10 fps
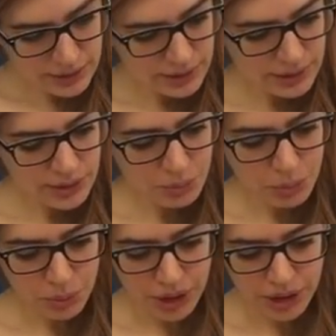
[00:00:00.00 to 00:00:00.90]

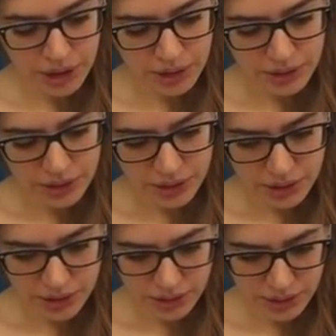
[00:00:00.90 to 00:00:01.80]
somewhere.
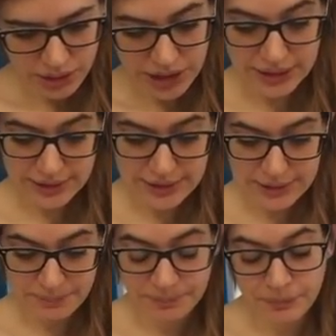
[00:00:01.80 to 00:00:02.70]
Yes.